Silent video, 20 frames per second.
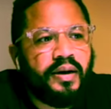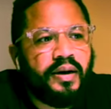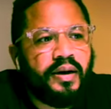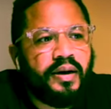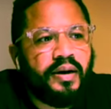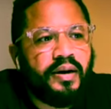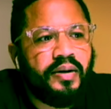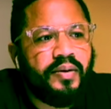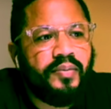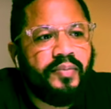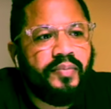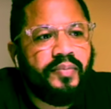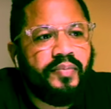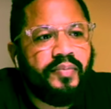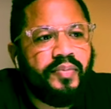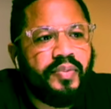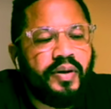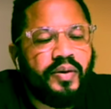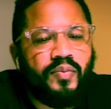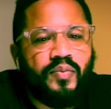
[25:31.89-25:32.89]
um,
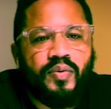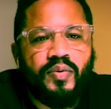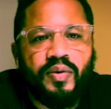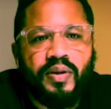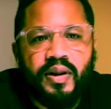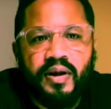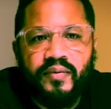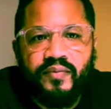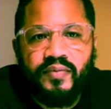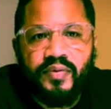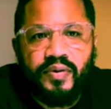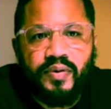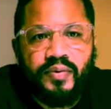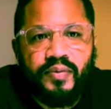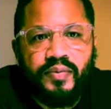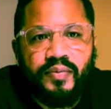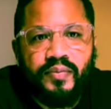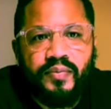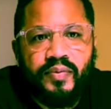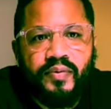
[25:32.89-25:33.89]
that will love
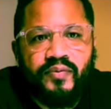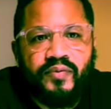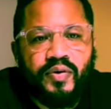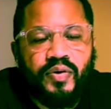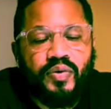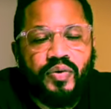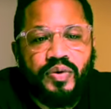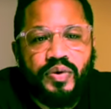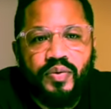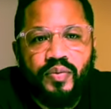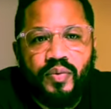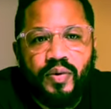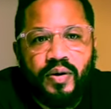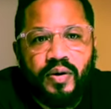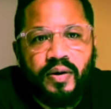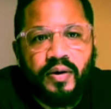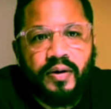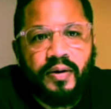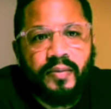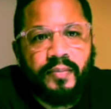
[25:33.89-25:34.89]
you for who you
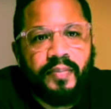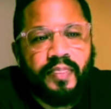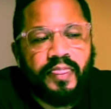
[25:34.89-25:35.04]
are,